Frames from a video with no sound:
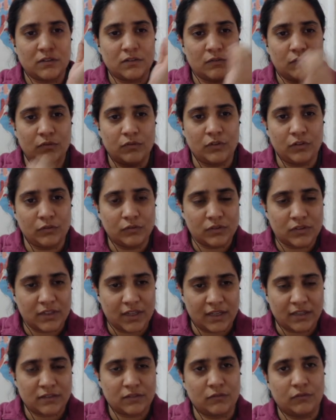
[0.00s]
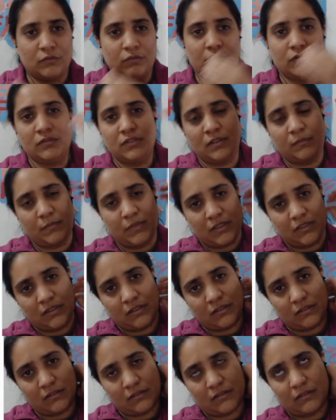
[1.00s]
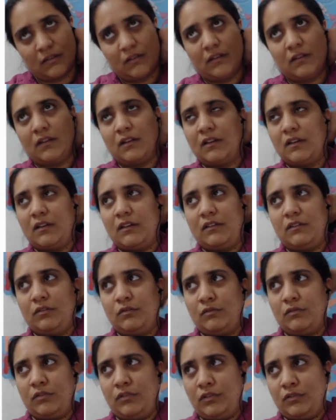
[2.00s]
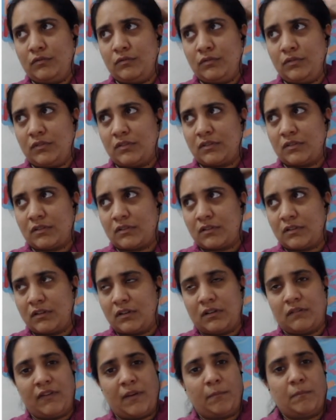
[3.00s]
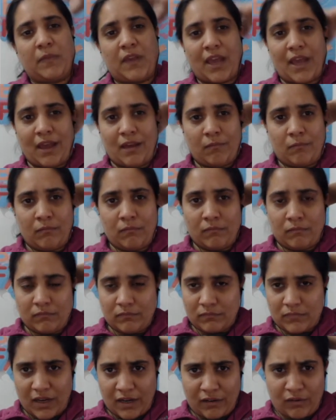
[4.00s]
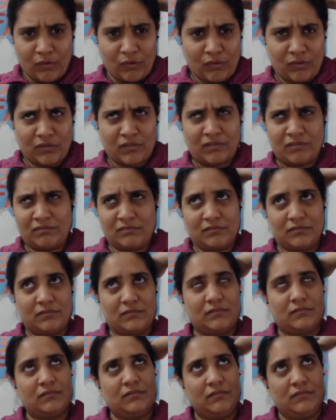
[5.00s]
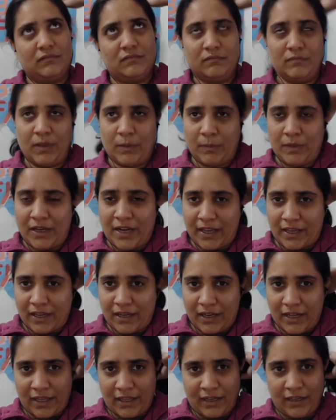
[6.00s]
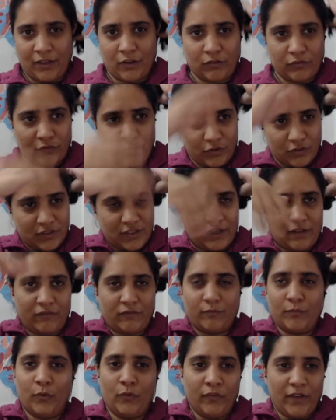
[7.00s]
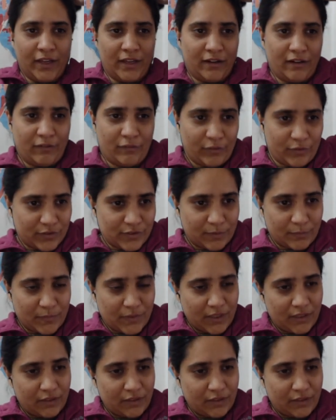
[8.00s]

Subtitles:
You could use text. You could use images. You could use webcam. I don't know, maybe like an array of yourself moving around or something.